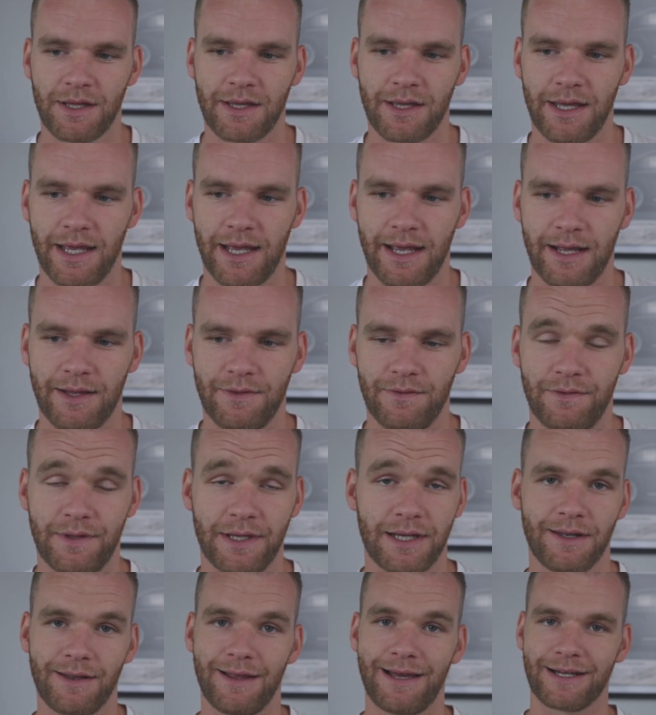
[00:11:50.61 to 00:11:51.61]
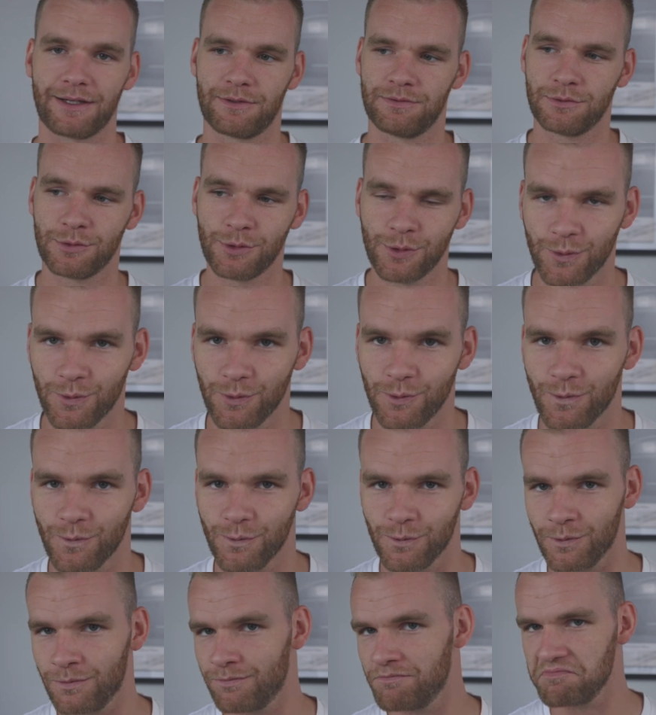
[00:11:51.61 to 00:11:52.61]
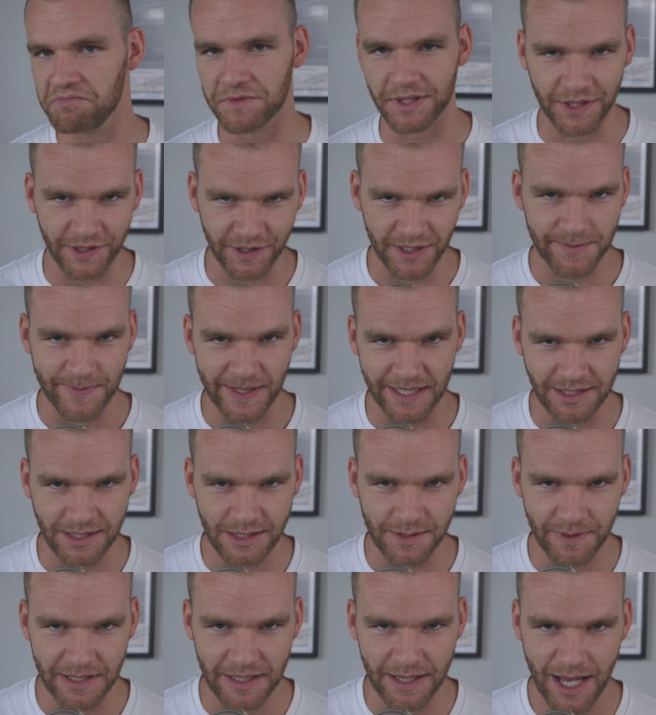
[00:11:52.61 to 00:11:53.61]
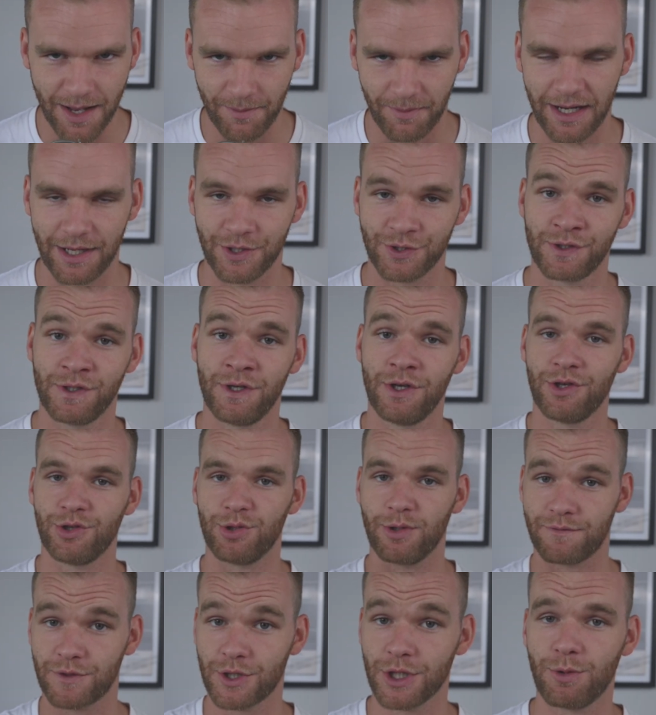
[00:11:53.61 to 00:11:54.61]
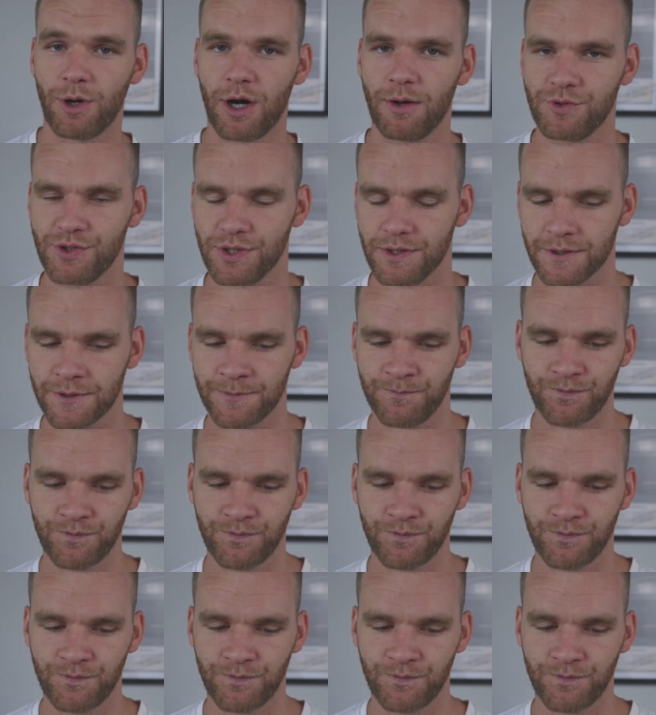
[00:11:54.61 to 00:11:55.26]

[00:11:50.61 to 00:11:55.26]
and they're like, oh, didn't expect it to be that much, you have two options.